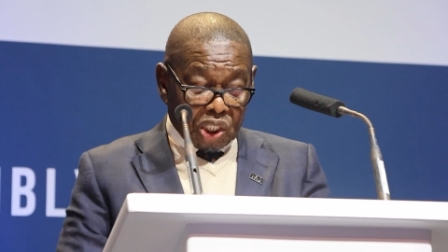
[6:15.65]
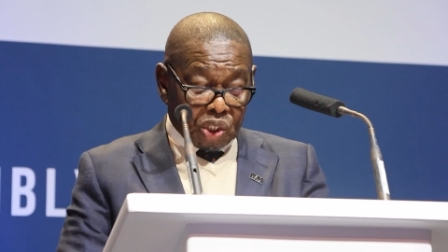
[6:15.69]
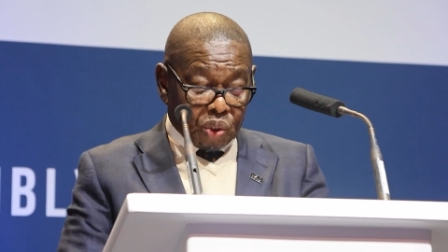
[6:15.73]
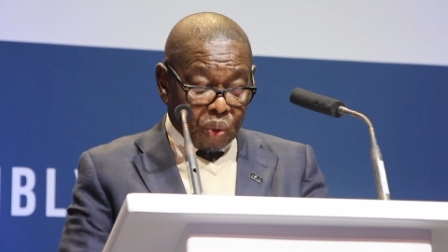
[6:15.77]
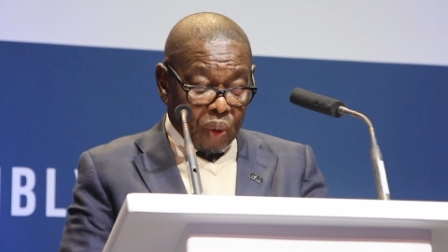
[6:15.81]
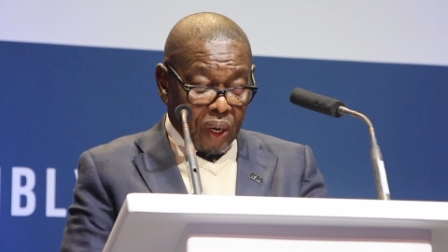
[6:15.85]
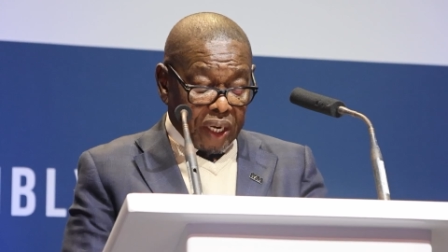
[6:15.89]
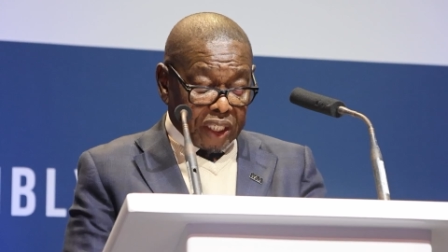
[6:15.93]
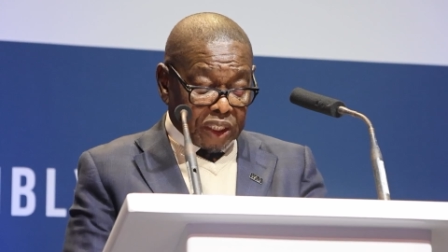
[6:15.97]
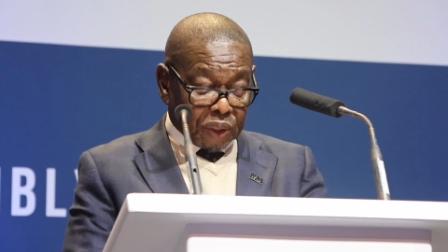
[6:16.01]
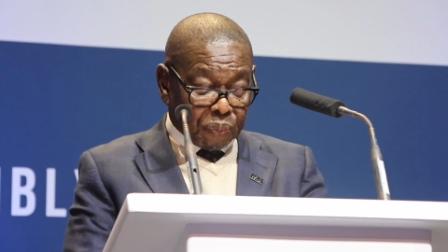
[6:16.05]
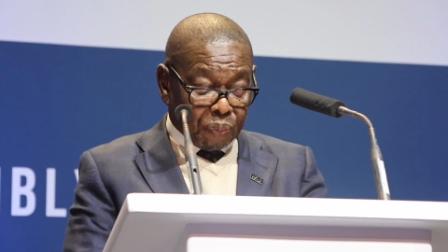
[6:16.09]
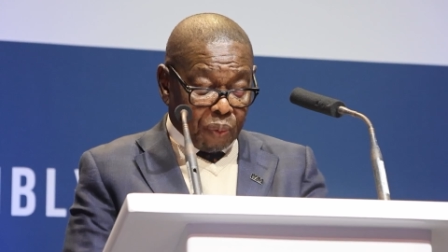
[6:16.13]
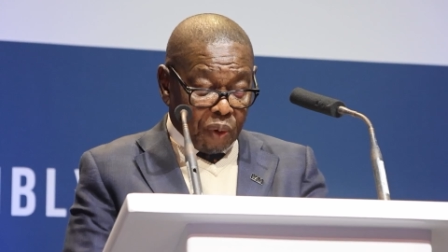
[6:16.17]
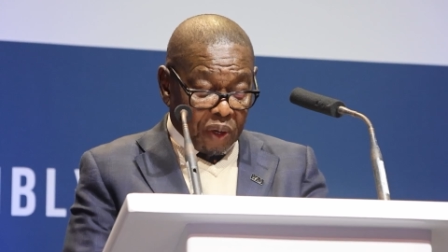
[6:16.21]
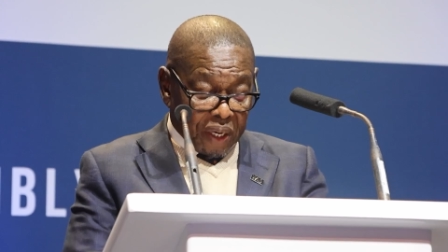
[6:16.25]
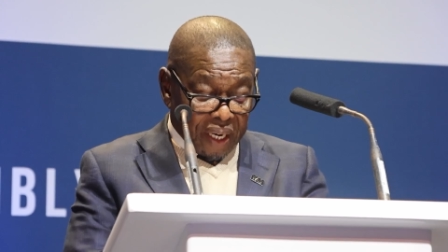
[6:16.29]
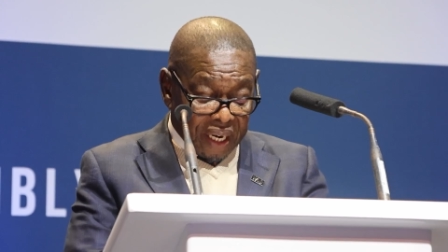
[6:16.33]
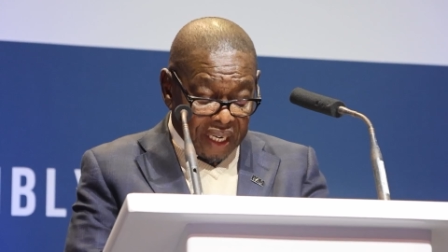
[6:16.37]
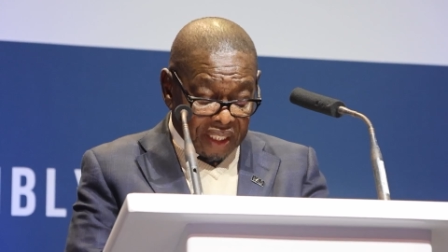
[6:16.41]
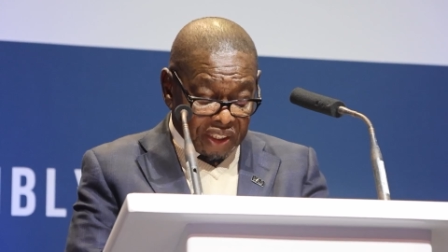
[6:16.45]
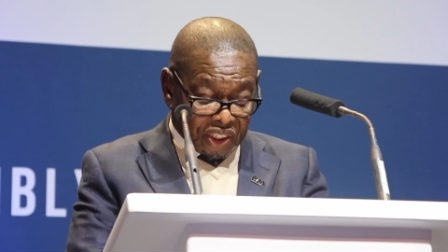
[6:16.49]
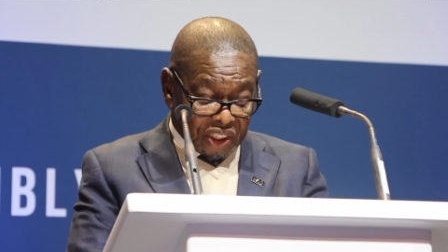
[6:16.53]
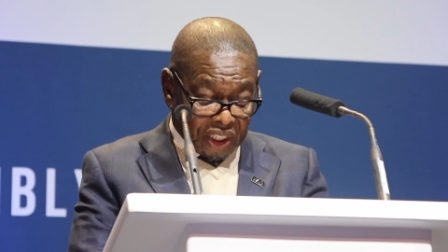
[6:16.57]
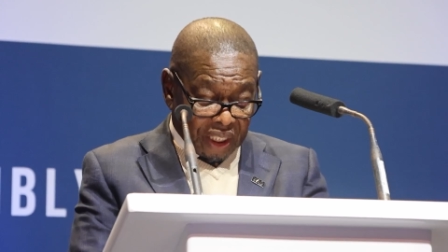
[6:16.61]
to
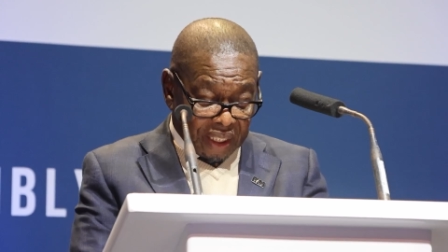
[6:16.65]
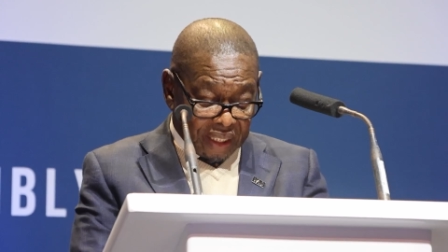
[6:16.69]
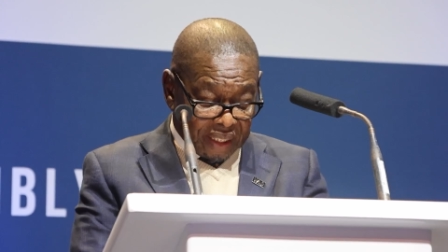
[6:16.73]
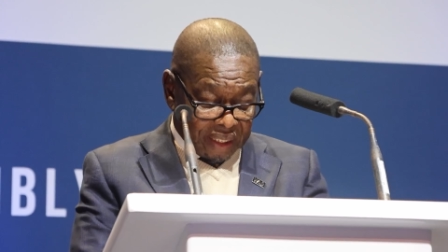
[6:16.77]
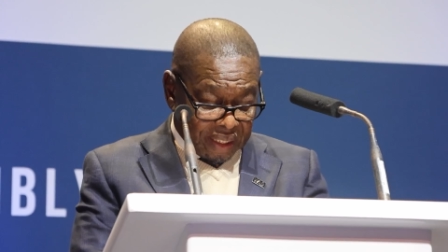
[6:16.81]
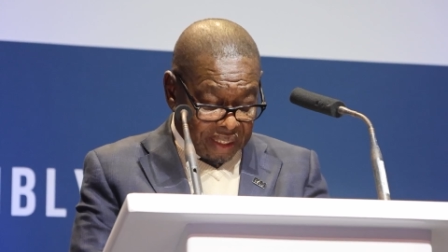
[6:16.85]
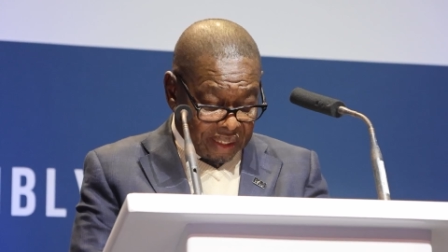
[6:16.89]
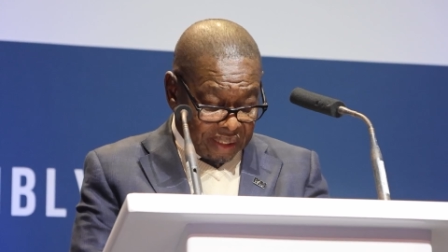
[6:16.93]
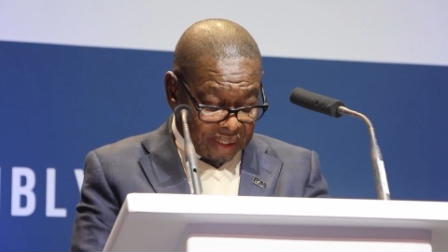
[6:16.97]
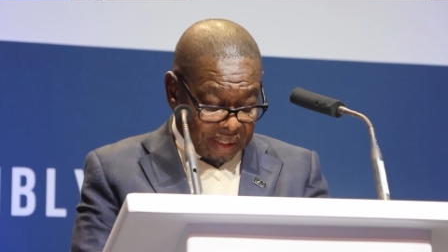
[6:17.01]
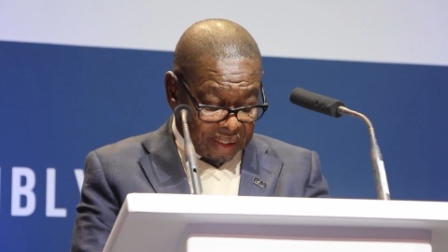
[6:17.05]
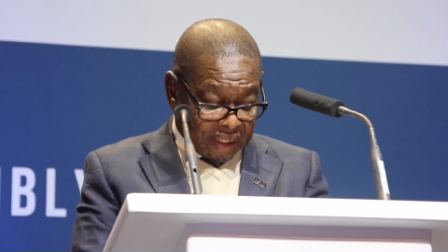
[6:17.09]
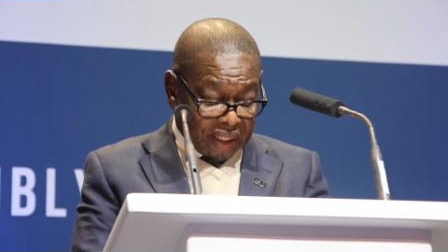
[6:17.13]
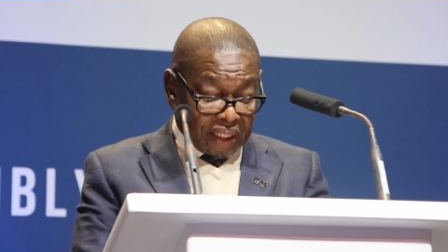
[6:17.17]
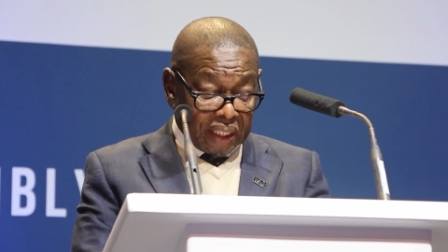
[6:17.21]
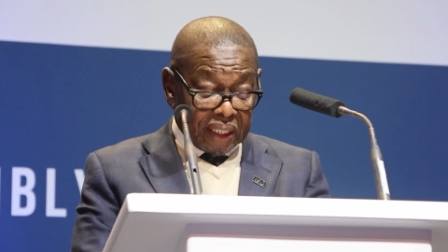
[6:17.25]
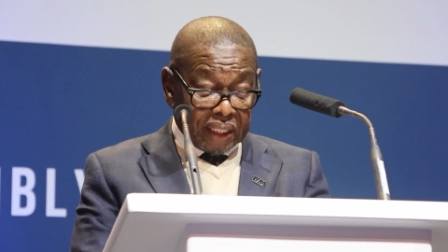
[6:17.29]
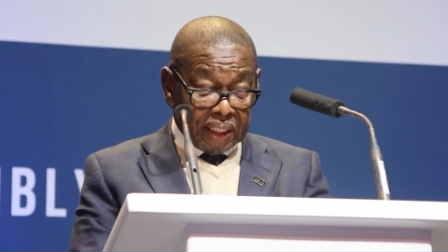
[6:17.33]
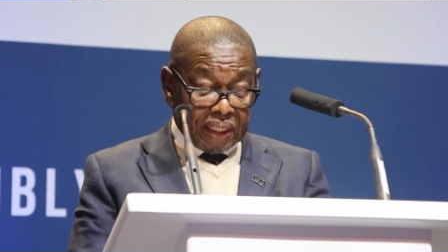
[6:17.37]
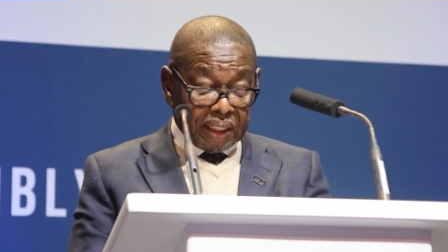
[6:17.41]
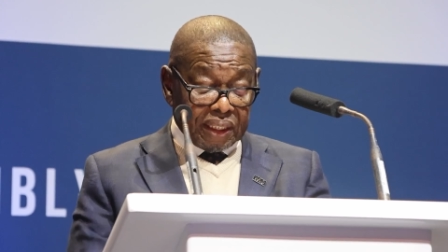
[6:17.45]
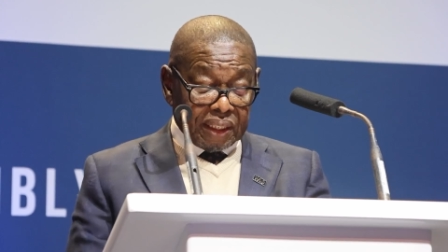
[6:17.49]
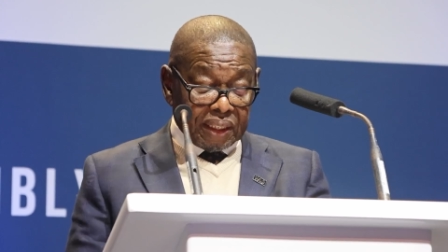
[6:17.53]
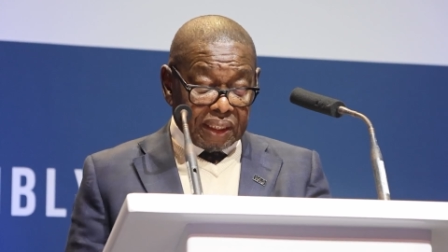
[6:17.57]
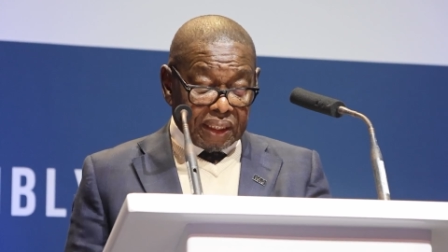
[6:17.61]
exponentially
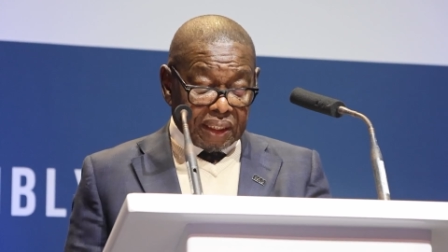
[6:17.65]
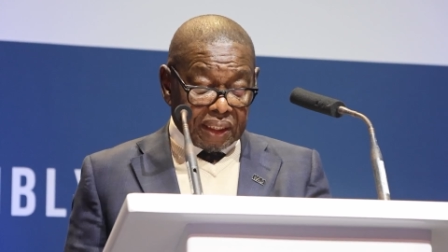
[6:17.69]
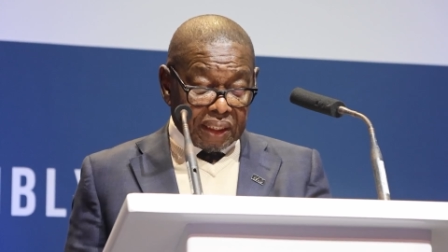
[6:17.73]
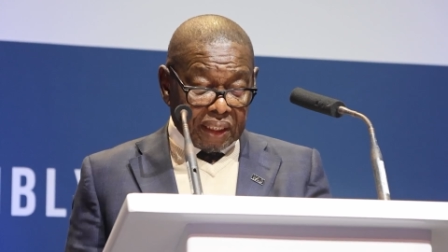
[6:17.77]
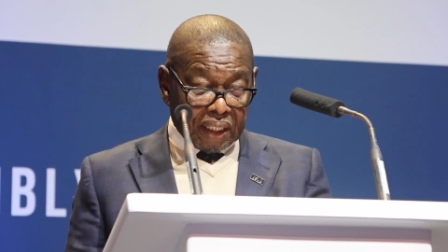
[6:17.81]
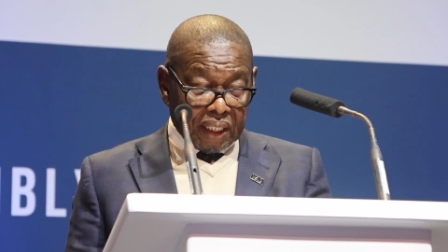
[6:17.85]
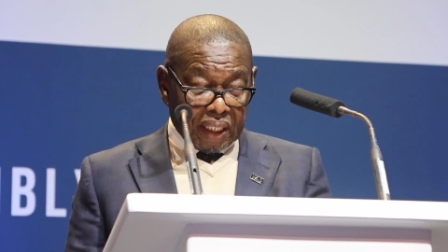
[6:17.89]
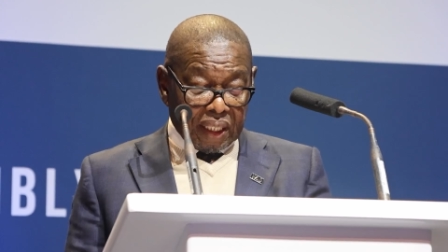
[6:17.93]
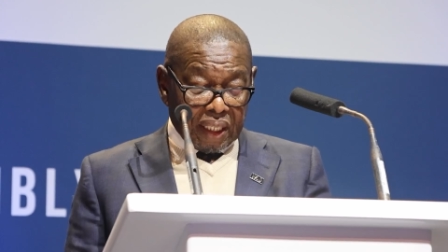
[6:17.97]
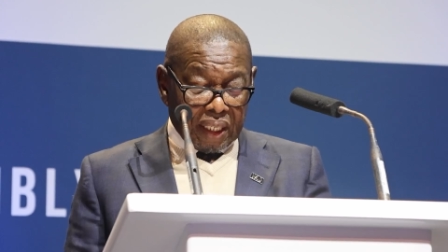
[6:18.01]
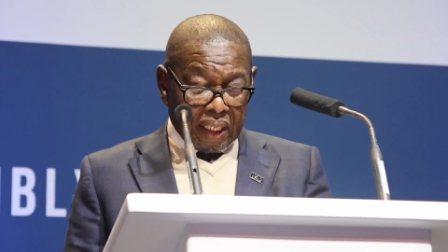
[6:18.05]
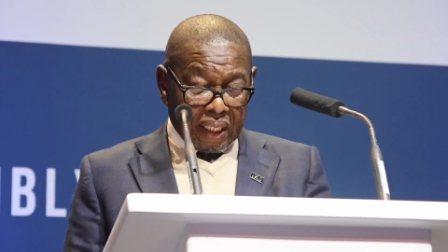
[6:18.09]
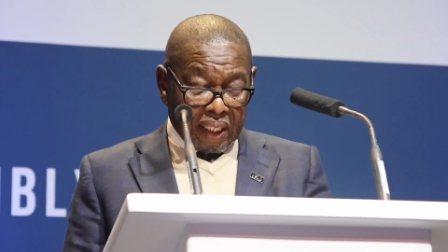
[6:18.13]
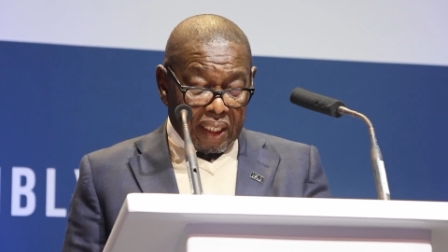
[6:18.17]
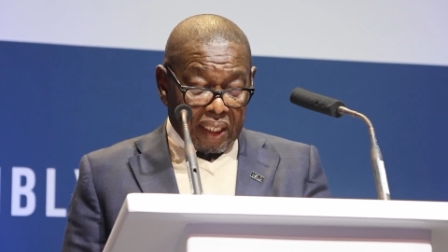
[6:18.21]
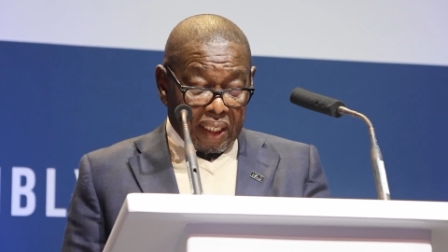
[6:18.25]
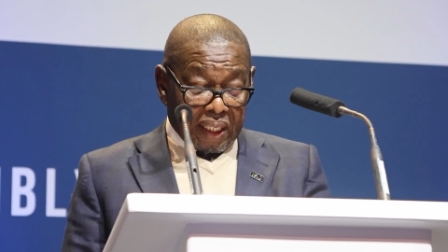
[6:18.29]
increase